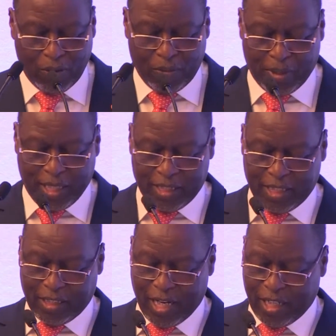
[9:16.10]
All
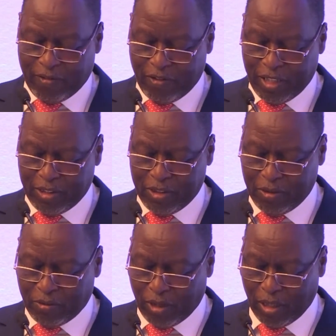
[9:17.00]
praise is rightfully
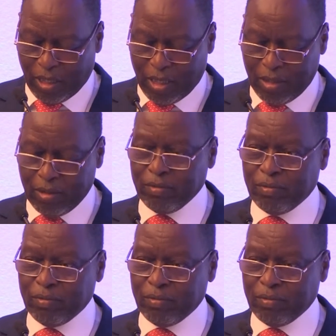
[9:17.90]
due to Allah,